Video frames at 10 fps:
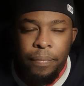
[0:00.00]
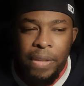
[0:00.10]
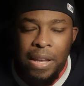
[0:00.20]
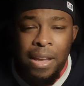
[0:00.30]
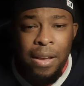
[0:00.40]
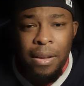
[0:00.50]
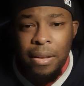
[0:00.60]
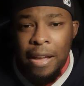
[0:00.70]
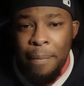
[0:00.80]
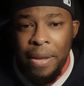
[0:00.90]
yeah,
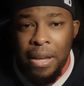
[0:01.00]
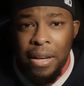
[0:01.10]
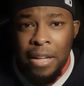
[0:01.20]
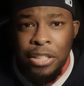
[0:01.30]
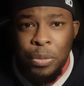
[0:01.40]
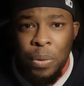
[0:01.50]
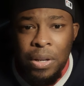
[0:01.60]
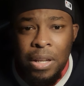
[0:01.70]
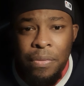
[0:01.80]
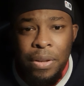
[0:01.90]
I just wanted
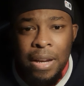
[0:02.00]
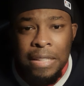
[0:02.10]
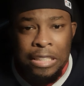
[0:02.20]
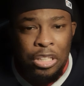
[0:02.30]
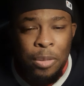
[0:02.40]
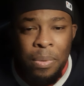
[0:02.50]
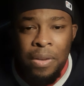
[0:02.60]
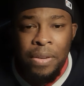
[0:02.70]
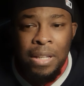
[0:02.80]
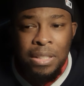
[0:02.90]
to give you guys a little bit
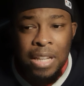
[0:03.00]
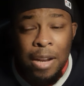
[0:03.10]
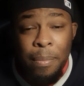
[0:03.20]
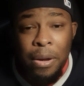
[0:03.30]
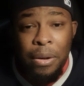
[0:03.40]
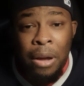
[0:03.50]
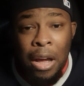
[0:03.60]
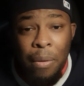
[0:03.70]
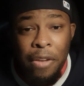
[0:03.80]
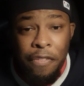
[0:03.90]
of an insight about
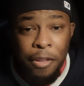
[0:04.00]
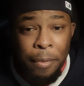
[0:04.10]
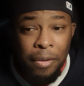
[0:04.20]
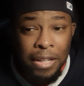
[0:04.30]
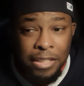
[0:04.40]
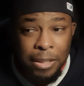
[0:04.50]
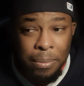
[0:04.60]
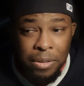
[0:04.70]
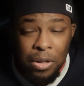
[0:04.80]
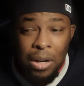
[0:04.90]
how I feel about relationships.